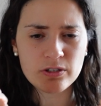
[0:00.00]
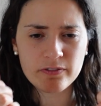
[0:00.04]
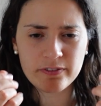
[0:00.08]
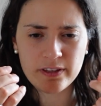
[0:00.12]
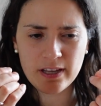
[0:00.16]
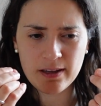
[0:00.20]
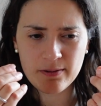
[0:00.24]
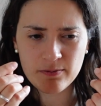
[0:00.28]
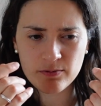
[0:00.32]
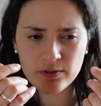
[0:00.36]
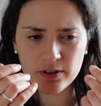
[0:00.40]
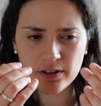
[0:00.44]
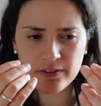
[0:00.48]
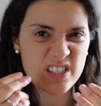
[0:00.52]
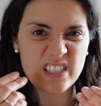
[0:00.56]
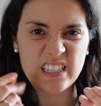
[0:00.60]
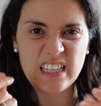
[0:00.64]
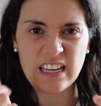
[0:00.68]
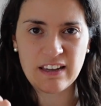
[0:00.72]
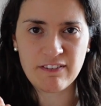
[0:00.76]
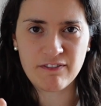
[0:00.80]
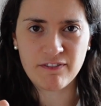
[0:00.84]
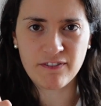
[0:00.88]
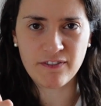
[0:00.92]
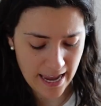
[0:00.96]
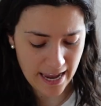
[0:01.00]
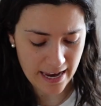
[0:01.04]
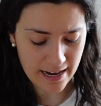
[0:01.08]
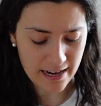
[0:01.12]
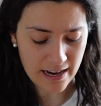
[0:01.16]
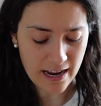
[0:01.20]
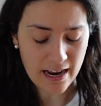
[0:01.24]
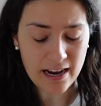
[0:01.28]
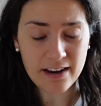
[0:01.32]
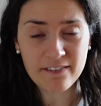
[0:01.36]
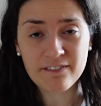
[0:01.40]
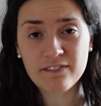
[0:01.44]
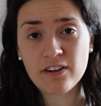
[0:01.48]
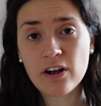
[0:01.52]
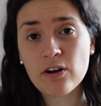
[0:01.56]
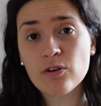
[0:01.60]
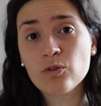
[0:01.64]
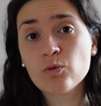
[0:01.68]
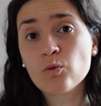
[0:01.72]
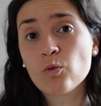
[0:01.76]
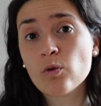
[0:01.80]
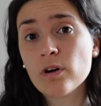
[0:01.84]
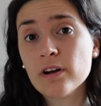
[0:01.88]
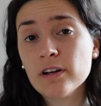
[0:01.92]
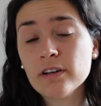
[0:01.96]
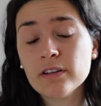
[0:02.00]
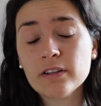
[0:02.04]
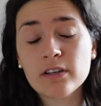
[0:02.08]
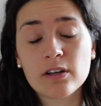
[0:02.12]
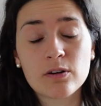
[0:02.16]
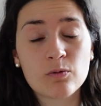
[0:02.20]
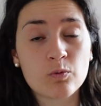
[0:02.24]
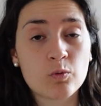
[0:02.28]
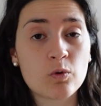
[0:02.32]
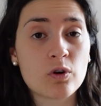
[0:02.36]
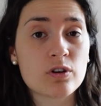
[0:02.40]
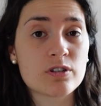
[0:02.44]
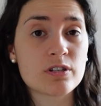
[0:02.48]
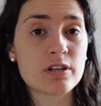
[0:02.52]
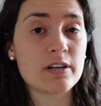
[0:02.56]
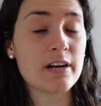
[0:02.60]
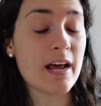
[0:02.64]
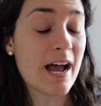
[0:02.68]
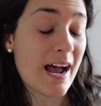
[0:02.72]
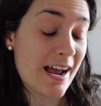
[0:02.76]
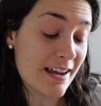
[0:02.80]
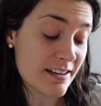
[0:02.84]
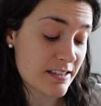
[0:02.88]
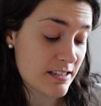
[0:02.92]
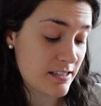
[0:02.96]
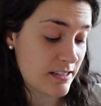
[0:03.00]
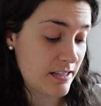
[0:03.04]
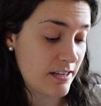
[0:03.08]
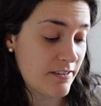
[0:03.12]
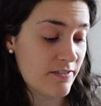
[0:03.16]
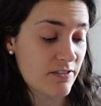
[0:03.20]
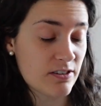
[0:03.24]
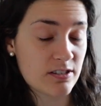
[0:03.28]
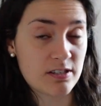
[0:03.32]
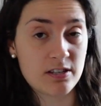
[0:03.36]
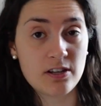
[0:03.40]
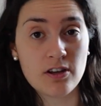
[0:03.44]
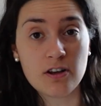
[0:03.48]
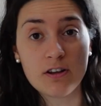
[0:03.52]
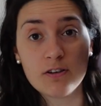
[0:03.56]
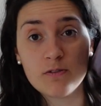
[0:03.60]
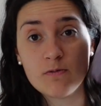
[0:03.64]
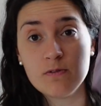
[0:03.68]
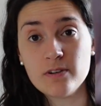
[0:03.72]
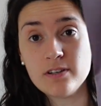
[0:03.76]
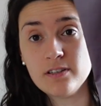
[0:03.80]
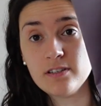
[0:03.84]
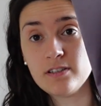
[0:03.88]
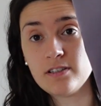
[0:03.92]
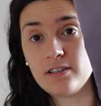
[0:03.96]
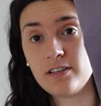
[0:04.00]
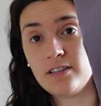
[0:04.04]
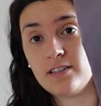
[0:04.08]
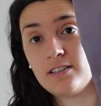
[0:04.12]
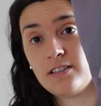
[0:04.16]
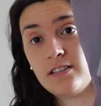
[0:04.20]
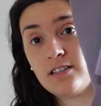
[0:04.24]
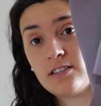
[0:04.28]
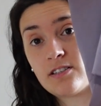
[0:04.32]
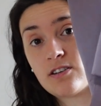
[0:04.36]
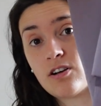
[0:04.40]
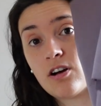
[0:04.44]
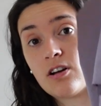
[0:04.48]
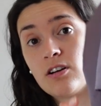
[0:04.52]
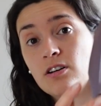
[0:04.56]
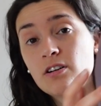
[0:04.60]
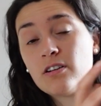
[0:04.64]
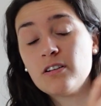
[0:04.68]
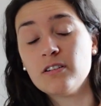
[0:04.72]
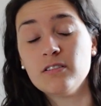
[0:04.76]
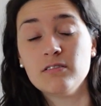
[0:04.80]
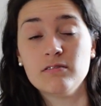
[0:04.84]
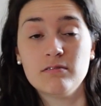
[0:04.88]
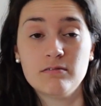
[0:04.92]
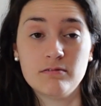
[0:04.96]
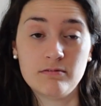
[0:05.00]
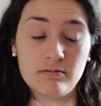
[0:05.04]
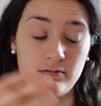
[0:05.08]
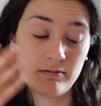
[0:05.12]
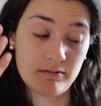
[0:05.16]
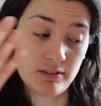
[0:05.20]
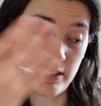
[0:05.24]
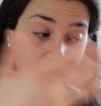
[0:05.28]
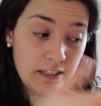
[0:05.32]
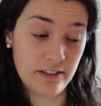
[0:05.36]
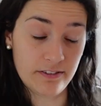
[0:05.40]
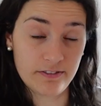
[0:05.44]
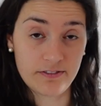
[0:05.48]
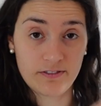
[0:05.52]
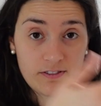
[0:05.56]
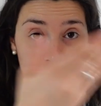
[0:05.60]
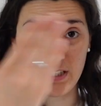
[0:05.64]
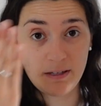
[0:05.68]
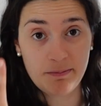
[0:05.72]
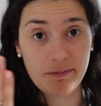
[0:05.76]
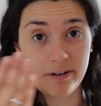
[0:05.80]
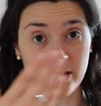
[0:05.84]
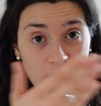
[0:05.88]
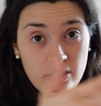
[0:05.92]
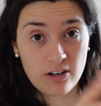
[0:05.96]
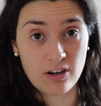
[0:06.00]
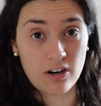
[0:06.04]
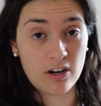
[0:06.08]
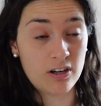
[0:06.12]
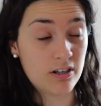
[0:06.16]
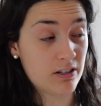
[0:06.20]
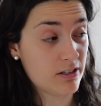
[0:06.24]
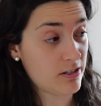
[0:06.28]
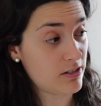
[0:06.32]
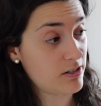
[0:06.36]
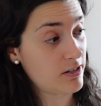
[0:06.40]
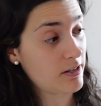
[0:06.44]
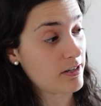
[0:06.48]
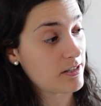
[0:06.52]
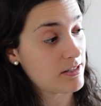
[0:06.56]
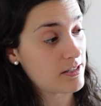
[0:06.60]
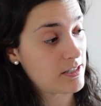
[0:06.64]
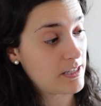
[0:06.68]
of them were stiff, and I found one that wasn't as stiff as the other ones. Is this color, kind of similar colors, you can